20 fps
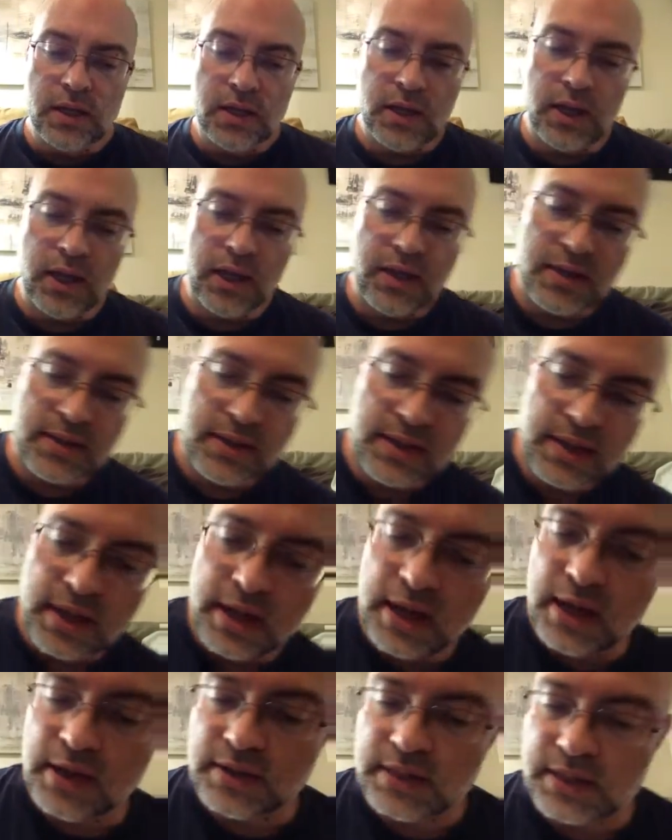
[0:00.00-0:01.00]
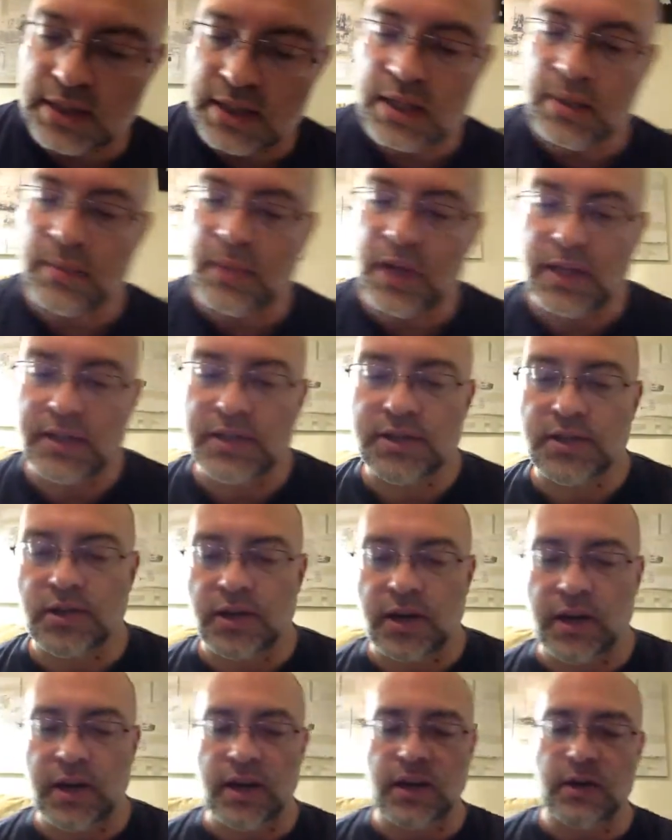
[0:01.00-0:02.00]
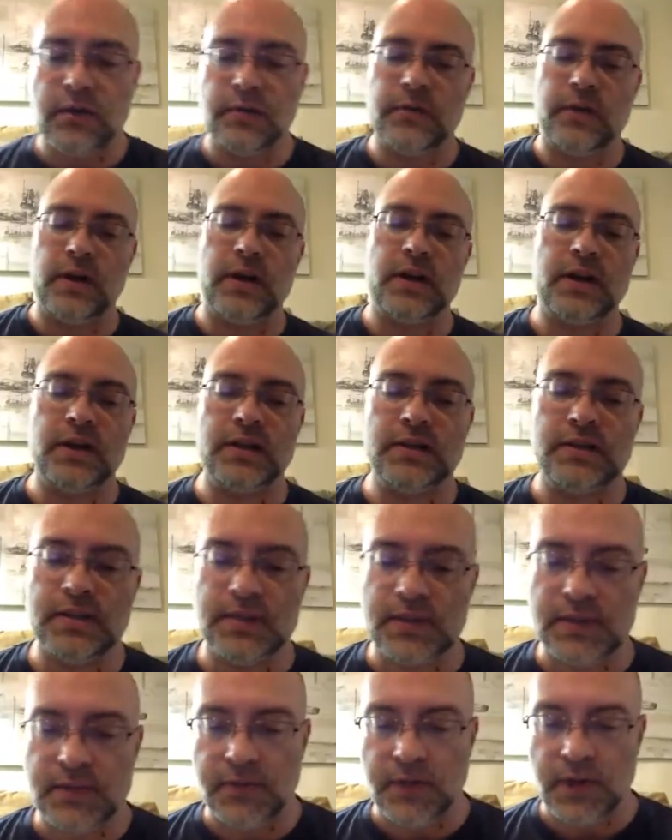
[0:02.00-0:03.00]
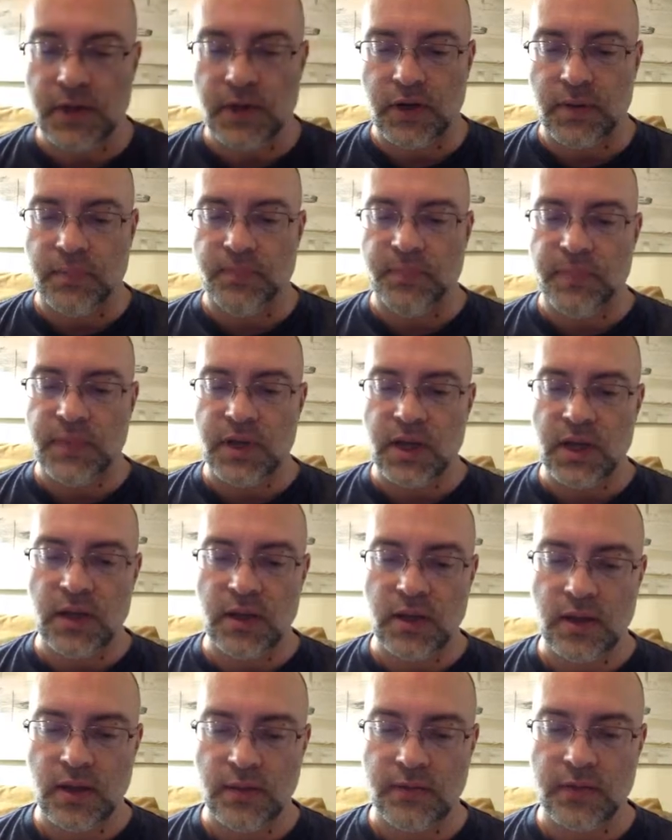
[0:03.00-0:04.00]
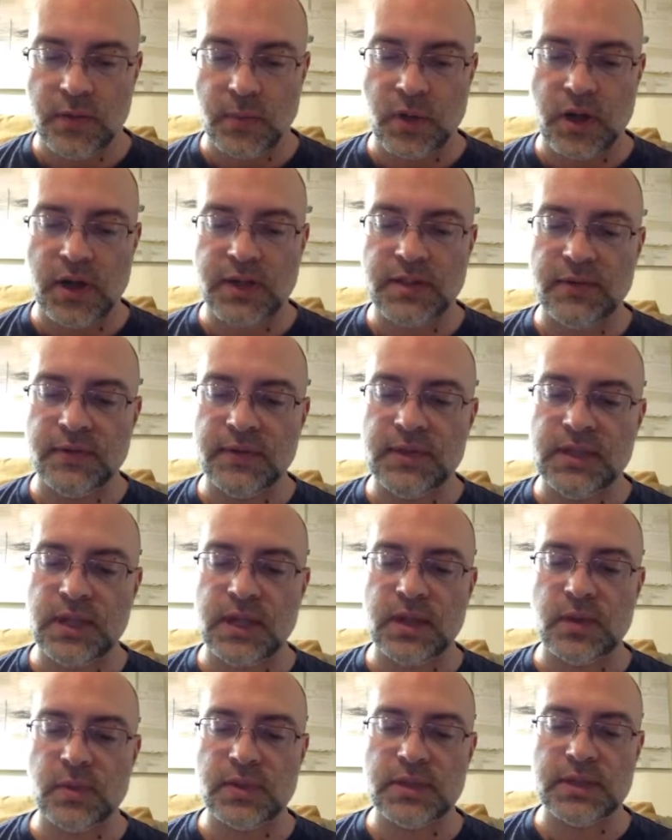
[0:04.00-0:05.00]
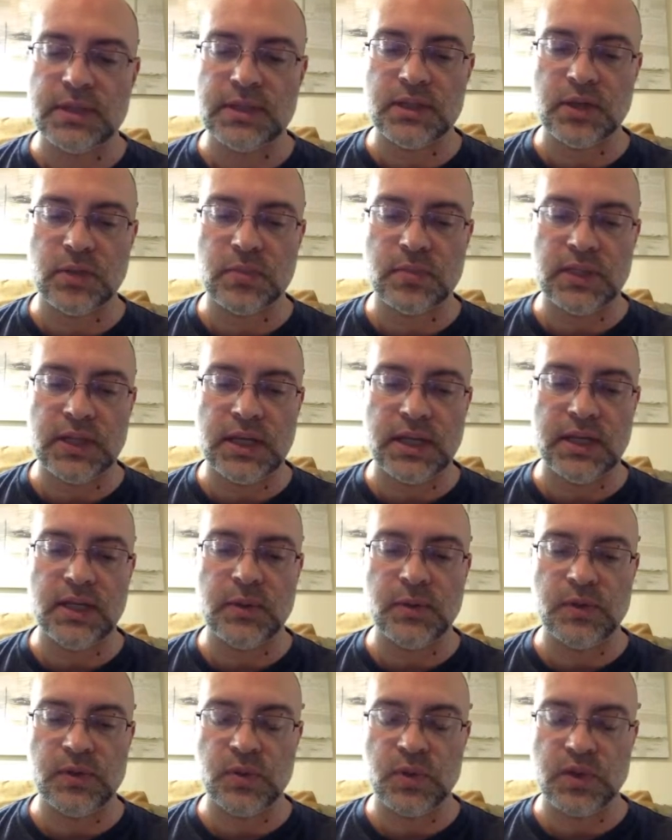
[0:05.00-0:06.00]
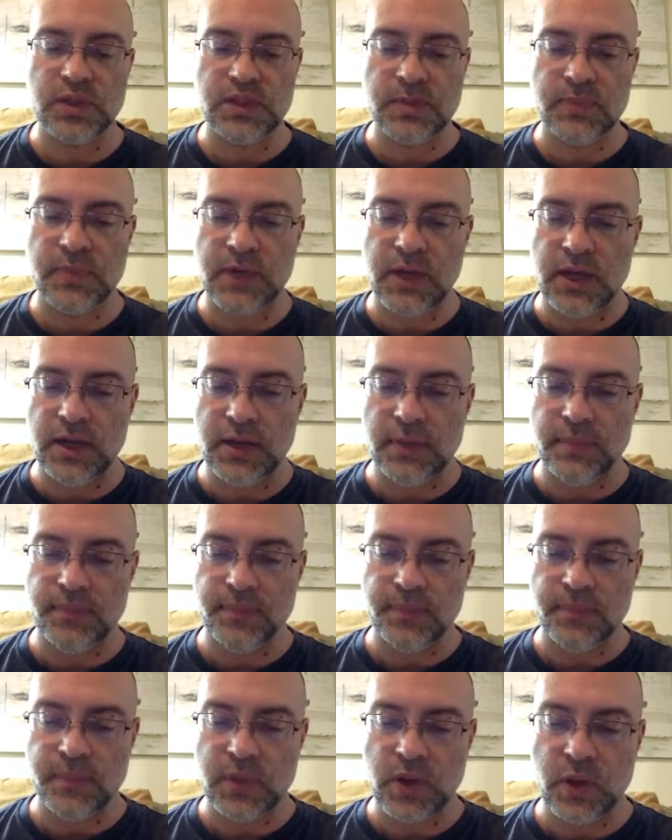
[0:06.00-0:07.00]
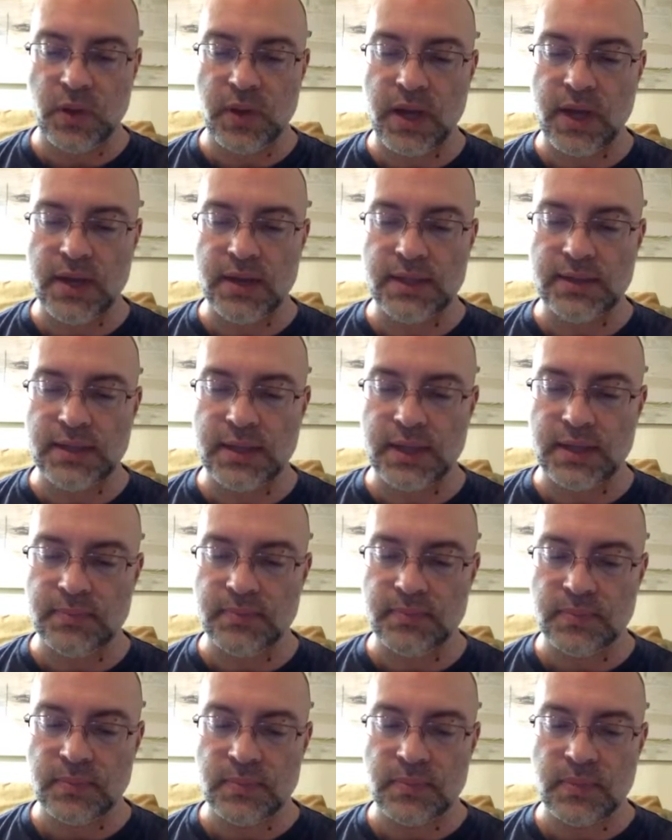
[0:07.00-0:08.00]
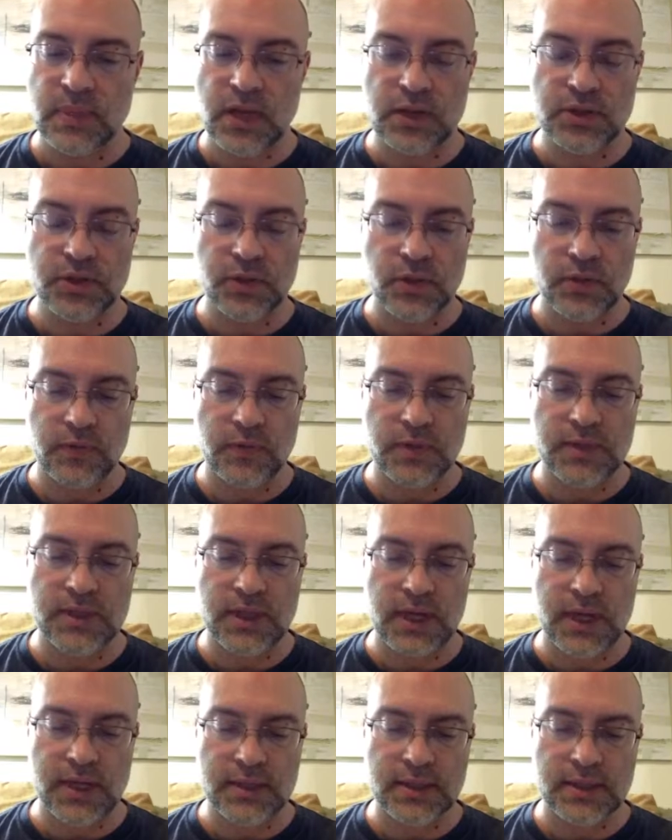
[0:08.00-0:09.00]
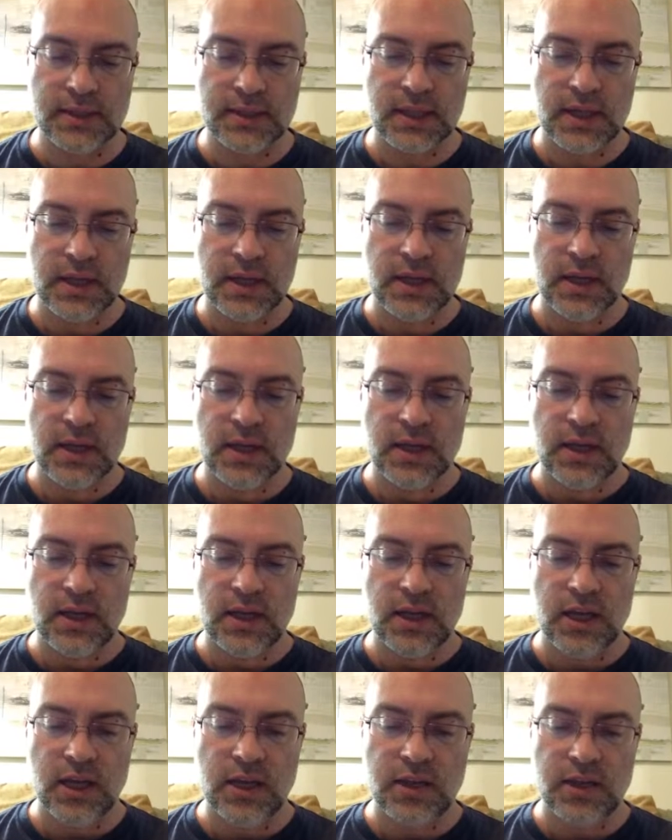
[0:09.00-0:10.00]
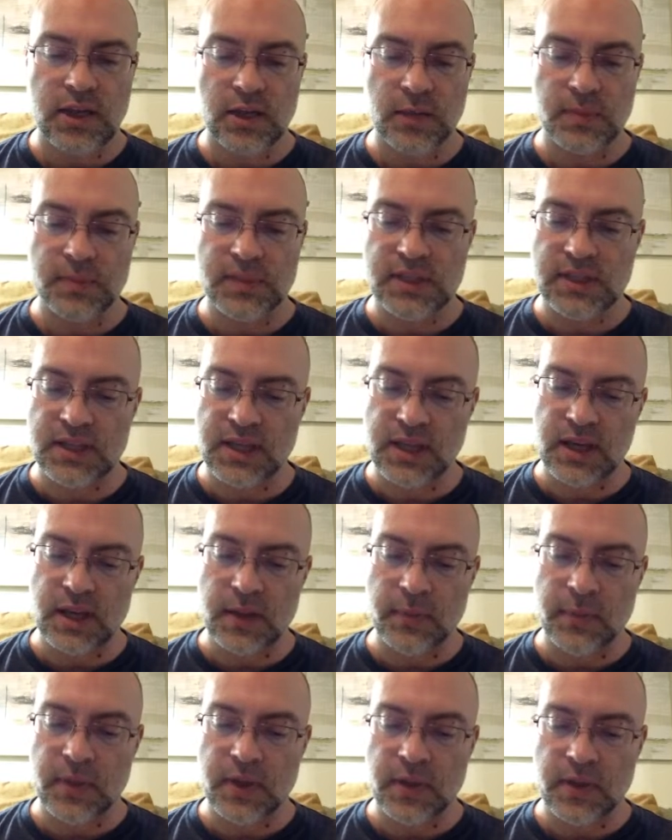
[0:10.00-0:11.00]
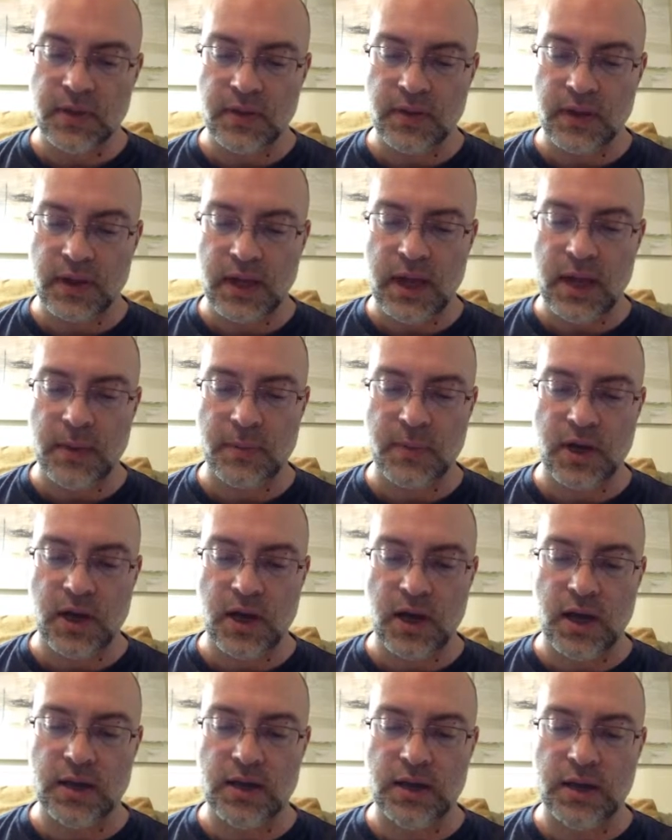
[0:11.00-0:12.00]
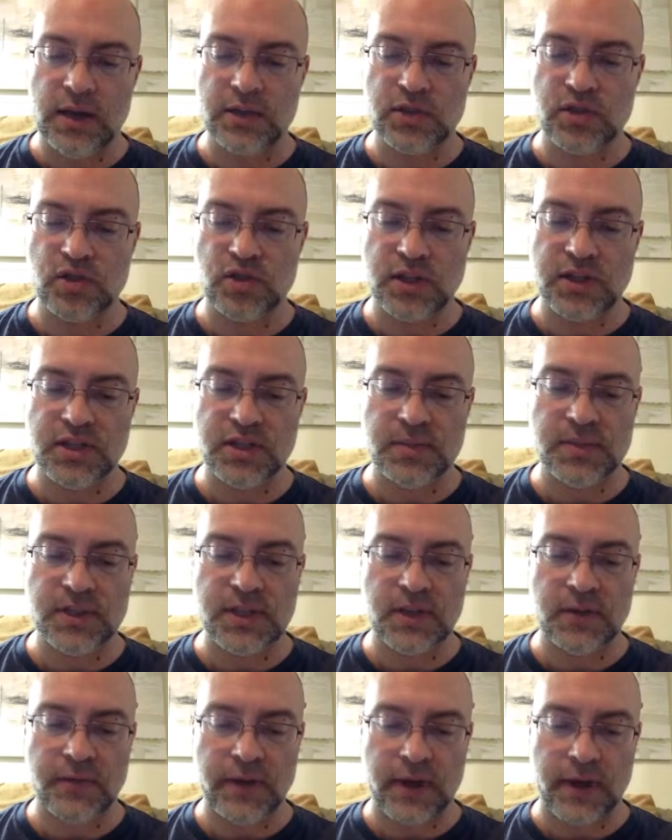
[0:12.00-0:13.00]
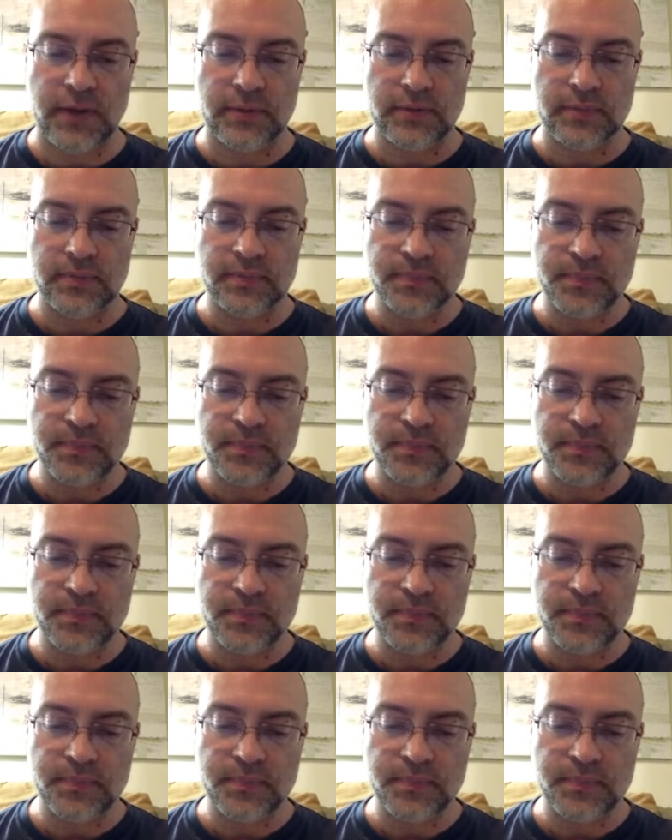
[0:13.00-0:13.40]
Keith has set out to see a monster and now fought against his fear. If the price of a ticket was his own blood, he was willing to pay it. Okay, he said. I'll do it for science. Keith helped set up the camp cot and stretch himself out.